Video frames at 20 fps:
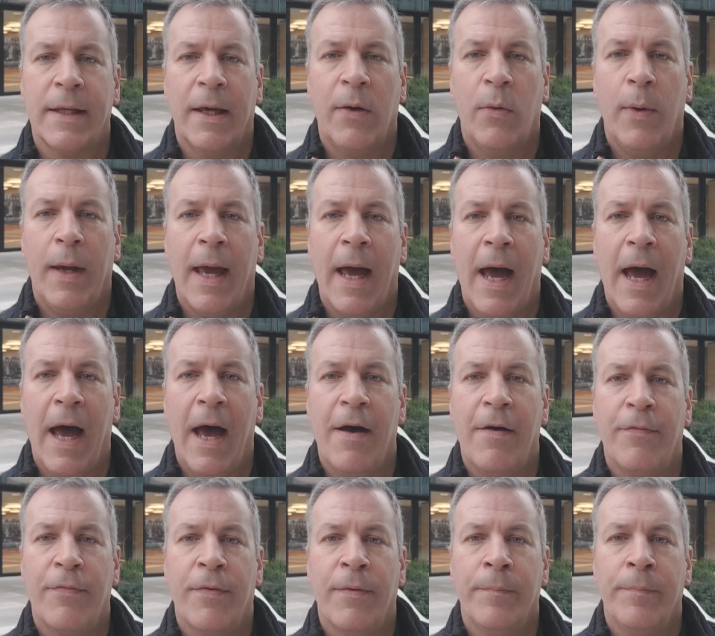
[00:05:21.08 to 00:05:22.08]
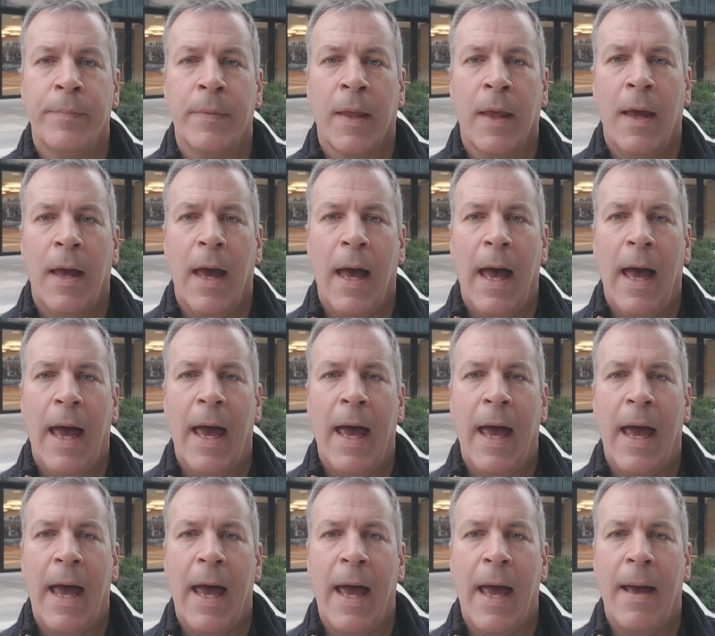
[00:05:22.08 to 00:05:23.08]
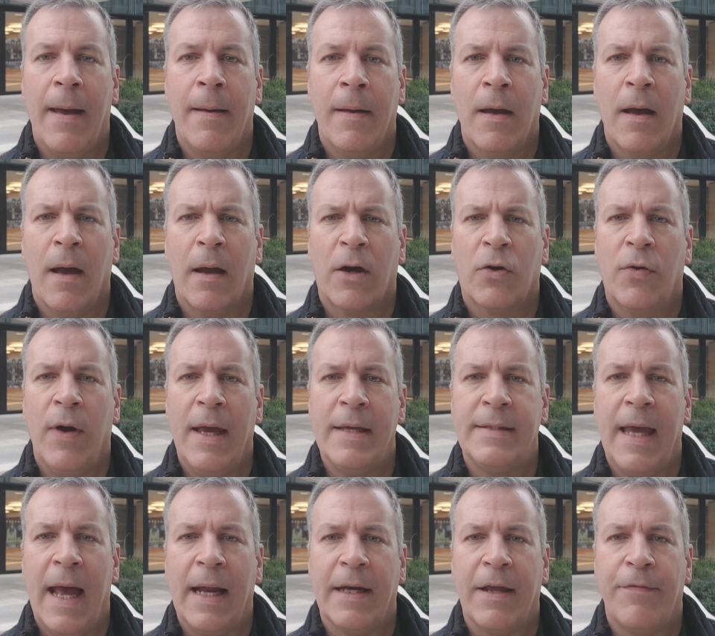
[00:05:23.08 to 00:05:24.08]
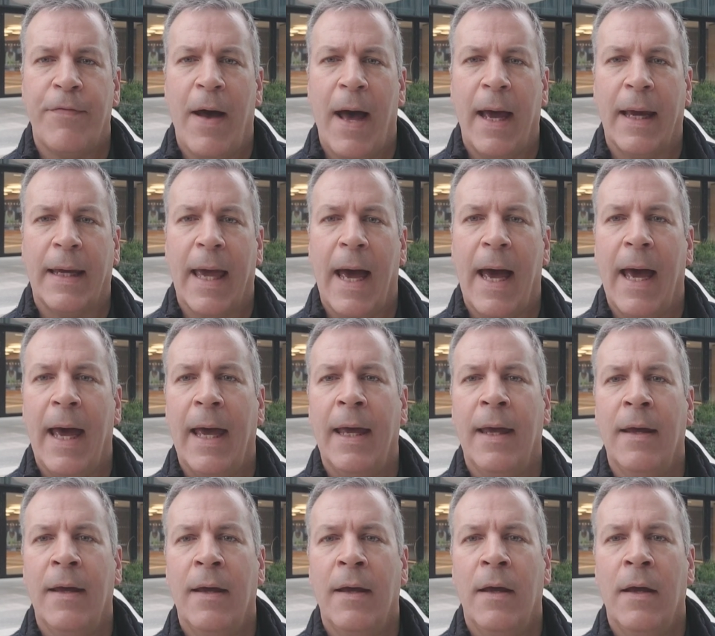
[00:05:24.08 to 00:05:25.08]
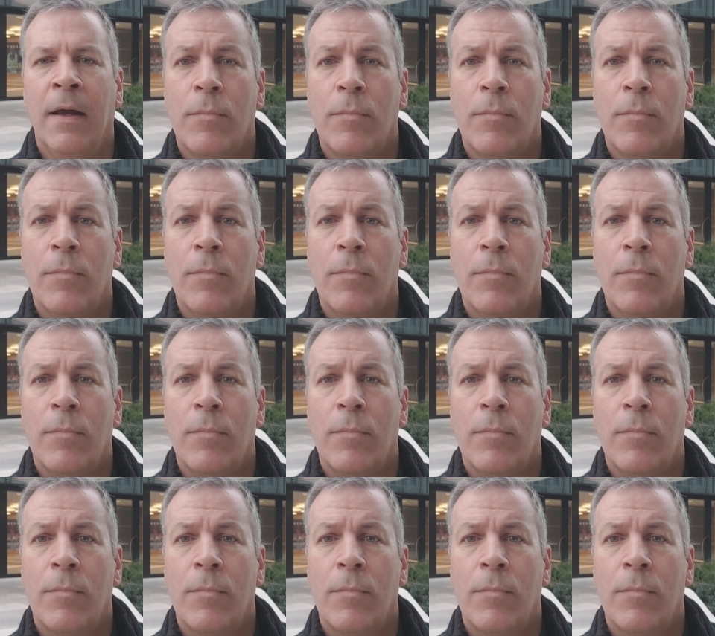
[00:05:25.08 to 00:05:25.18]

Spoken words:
Wednesday, we have a crazy Antifa guy